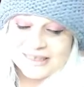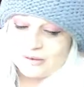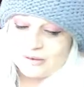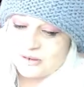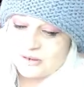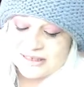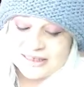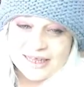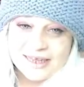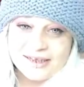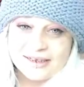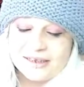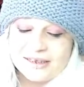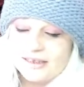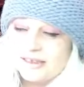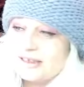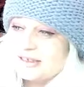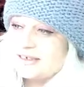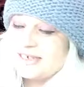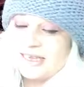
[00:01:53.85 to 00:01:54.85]
it was
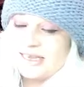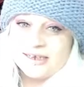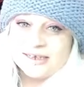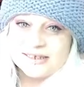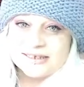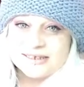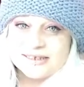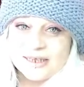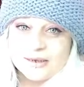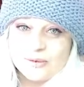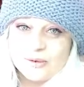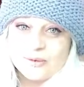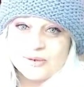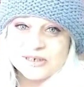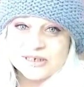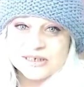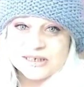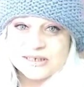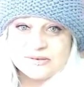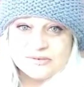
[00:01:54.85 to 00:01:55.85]
like tennis, like we
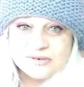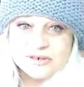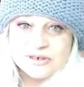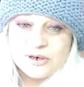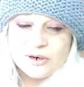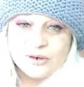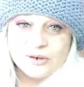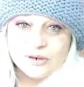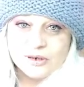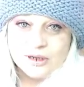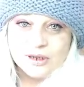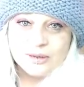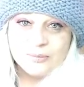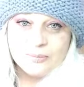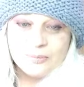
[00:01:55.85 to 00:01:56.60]
were just, you know,